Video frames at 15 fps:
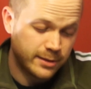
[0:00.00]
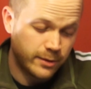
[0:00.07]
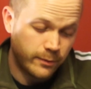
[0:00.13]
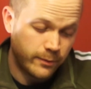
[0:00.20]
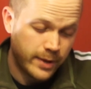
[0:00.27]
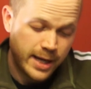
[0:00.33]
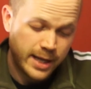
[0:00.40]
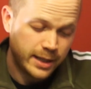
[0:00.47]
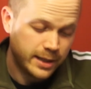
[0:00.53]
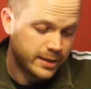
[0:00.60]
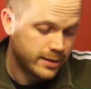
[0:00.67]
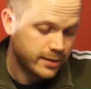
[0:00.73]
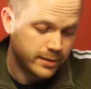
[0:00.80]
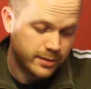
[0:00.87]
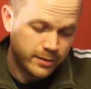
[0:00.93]

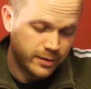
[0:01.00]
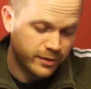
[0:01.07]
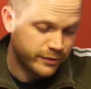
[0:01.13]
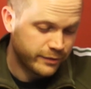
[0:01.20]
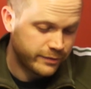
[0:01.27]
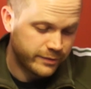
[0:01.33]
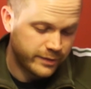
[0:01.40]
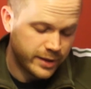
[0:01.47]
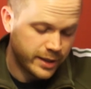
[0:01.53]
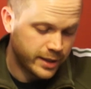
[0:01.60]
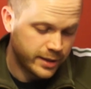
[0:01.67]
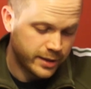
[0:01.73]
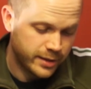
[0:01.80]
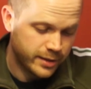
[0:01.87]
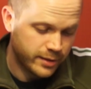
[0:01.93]
rank of
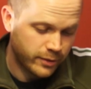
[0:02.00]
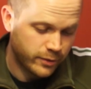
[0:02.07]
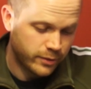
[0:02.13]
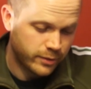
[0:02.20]
the